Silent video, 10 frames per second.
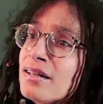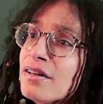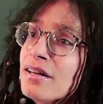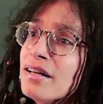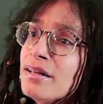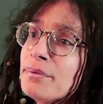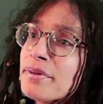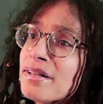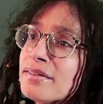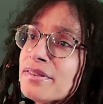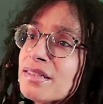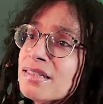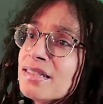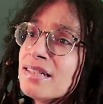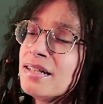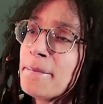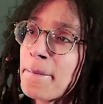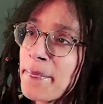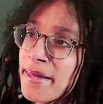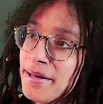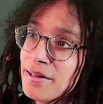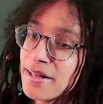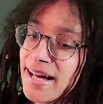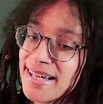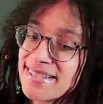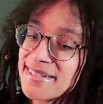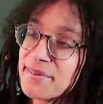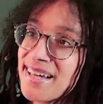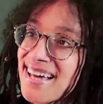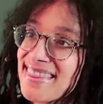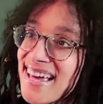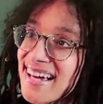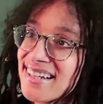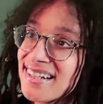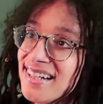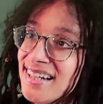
Alright, whatever. Okay, so we got that.